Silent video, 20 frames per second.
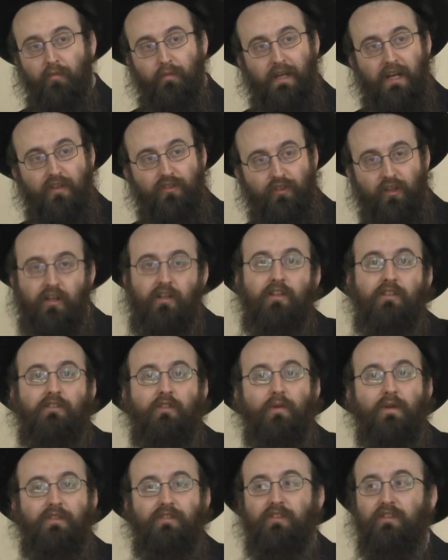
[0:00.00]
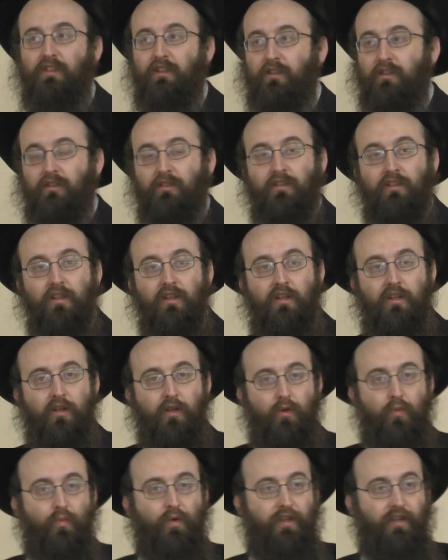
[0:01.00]
Min HaTorah, there's no Isser
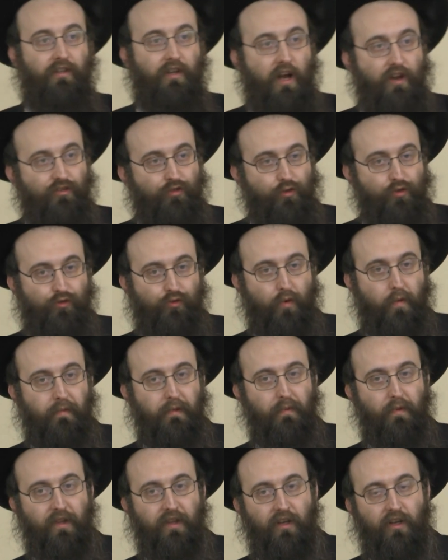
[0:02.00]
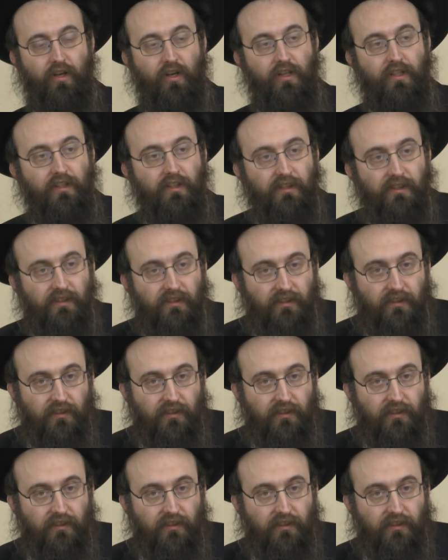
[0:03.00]
Yichud with a non-Jewish woman, with a Goya.